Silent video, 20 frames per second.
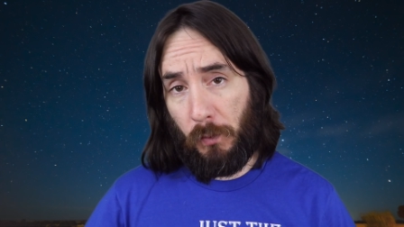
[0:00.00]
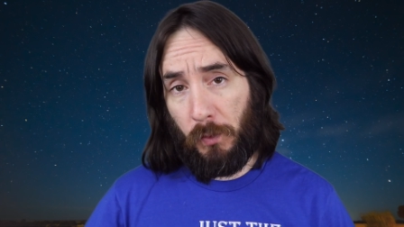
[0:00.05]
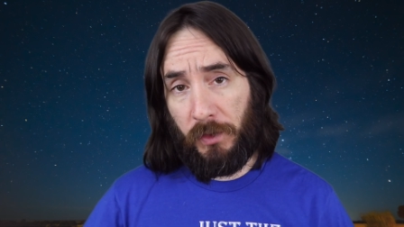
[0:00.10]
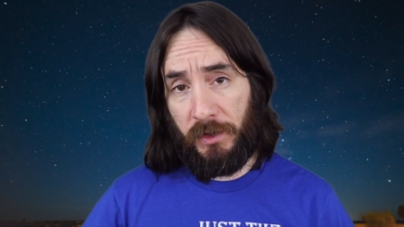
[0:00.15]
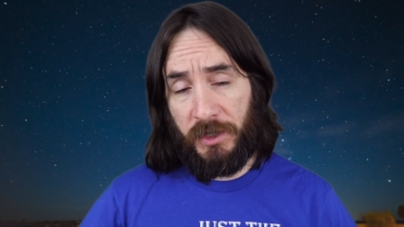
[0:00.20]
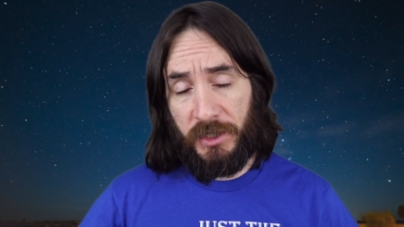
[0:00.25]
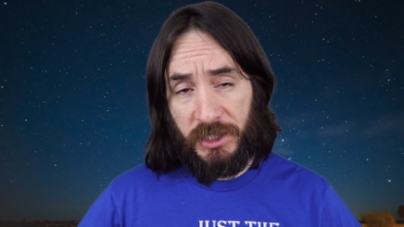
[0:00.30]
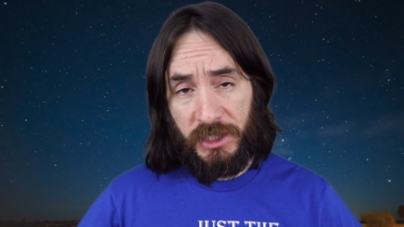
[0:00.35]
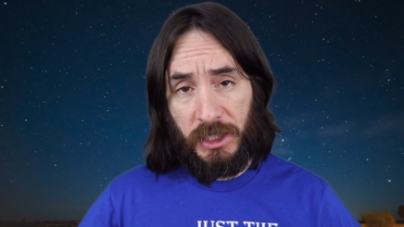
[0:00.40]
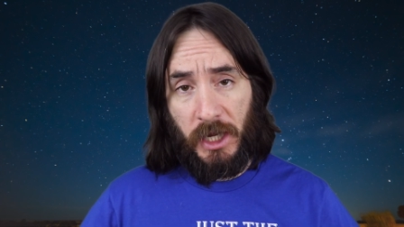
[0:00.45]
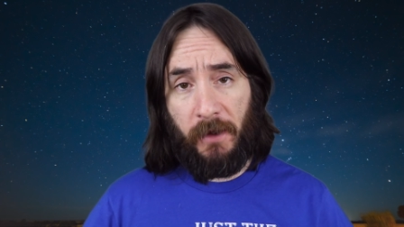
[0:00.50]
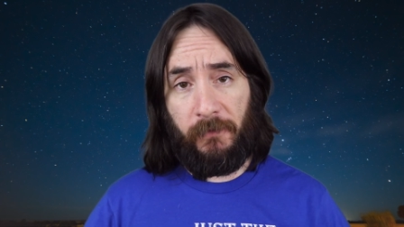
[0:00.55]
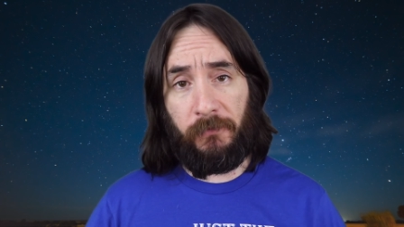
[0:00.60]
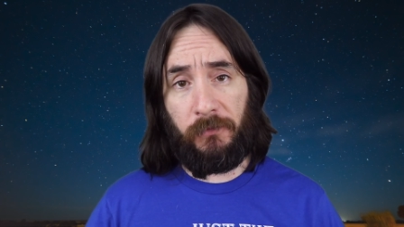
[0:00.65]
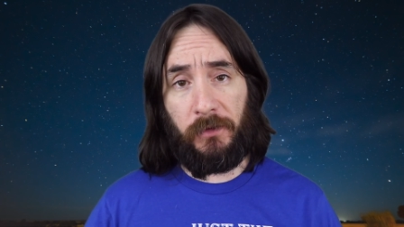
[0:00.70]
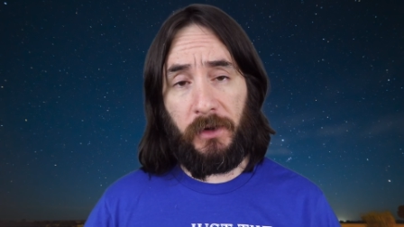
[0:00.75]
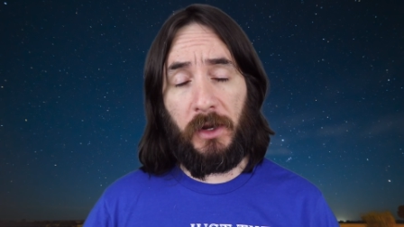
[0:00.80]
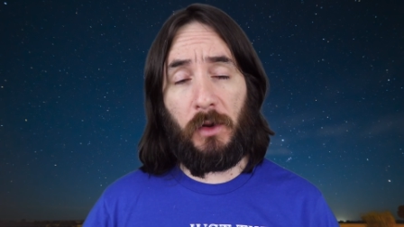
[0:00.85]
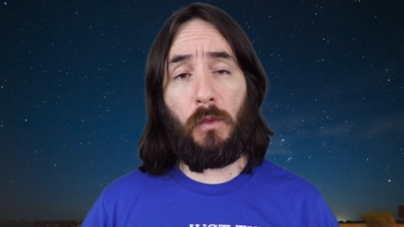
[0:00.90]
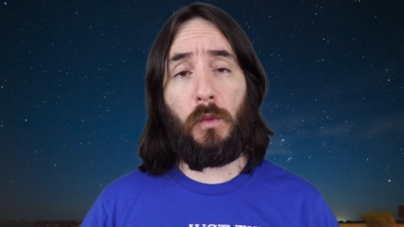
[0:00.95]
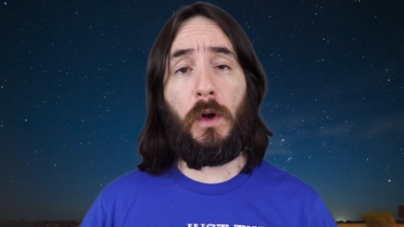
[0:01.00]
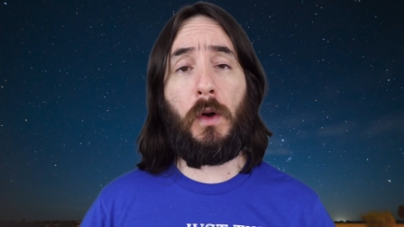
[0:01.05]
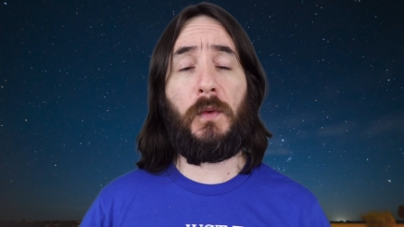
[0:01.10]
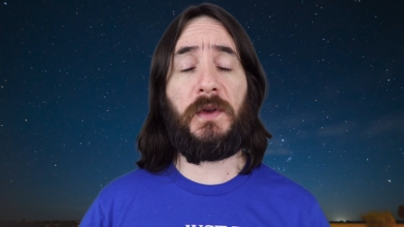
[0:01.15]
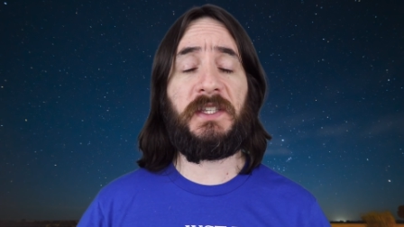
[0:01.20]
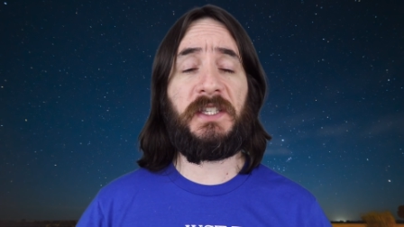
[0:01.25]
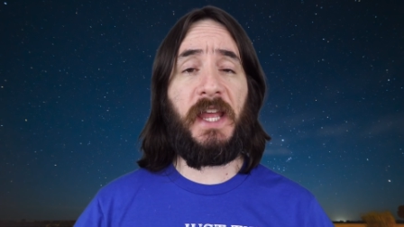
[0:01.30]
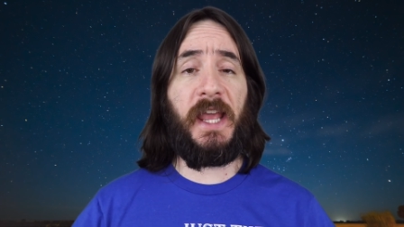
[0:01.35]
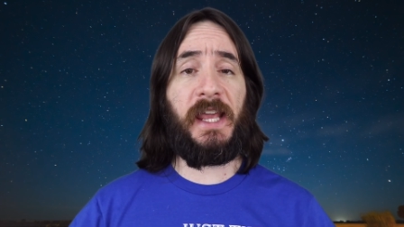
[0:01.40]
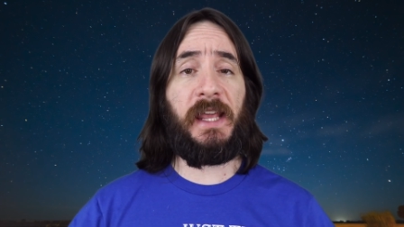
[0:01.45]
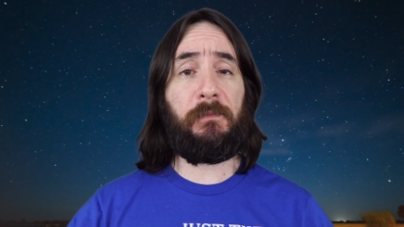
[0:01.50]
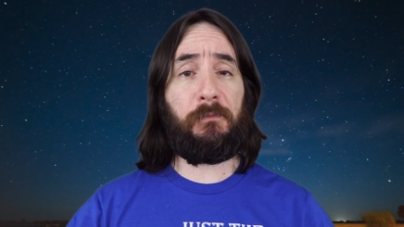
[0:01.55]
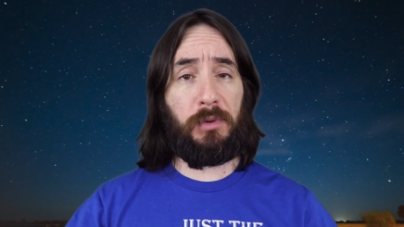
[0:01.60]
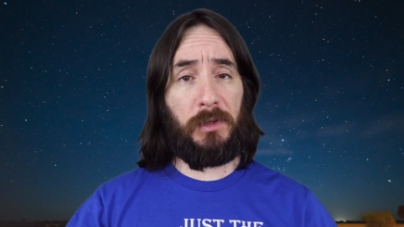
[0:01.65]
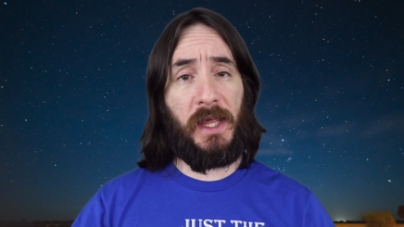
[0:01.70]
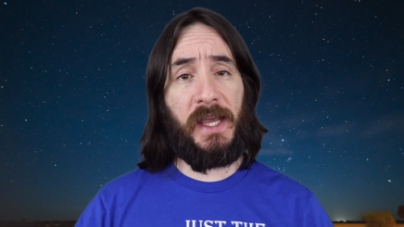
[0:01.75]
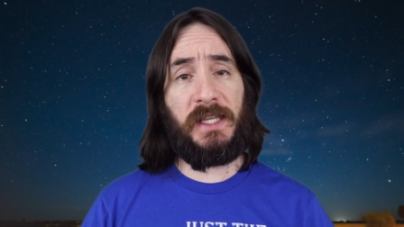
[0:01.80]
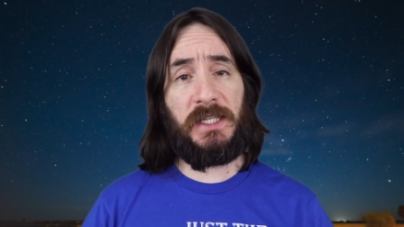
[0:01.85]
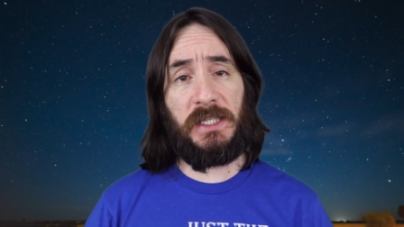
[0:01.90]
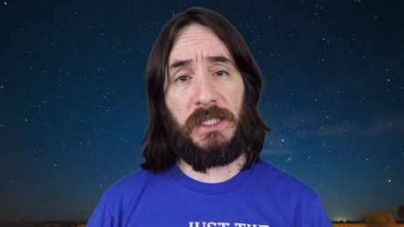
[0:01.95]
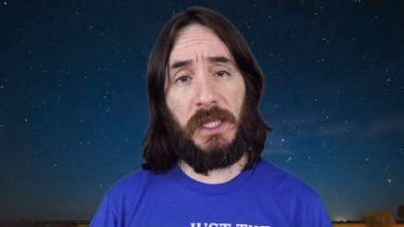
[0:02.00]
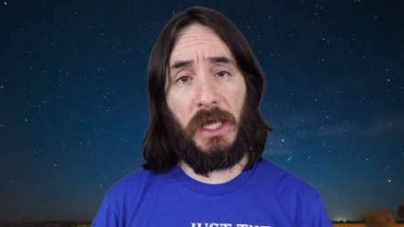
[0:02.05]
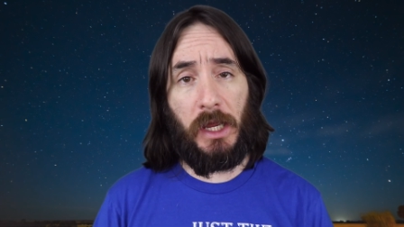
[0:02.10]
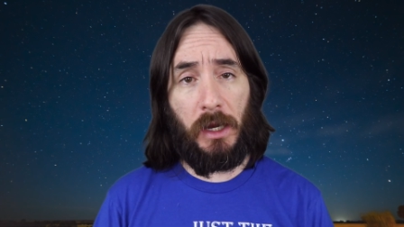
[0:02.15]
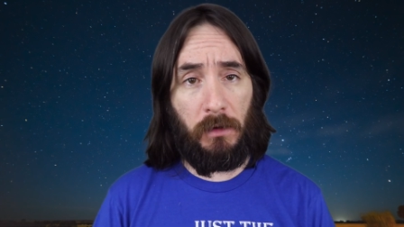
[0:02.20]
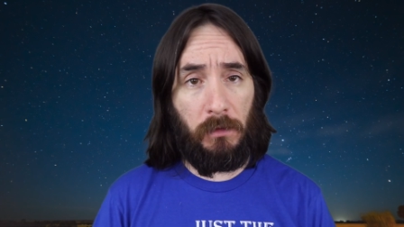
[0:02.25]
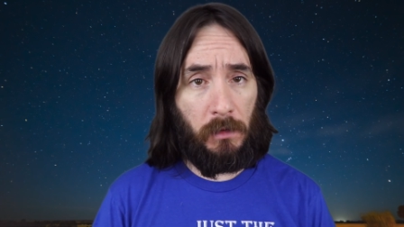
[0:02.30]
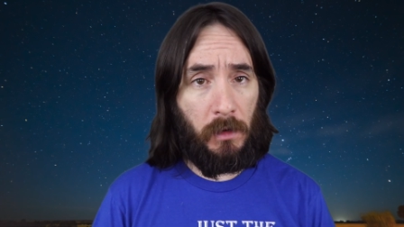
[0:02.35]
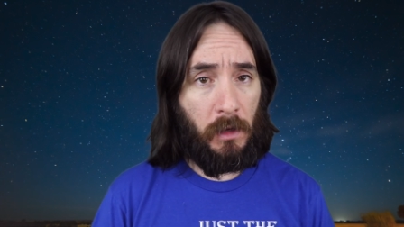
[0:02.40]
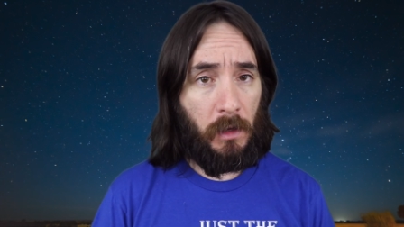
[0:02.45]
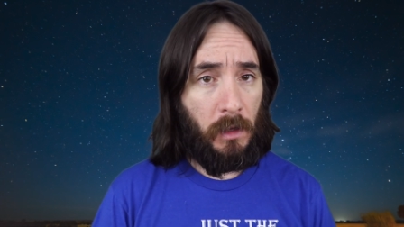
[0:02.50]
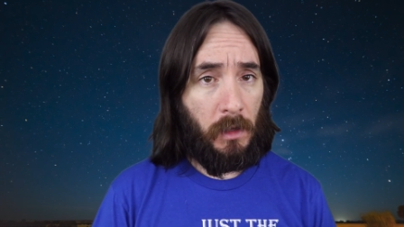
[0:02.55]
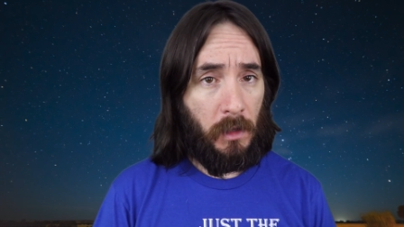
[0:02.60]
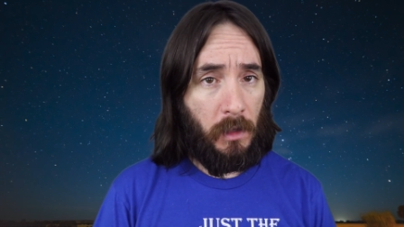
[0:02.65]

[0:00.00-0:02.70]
were discovering what was taking place there,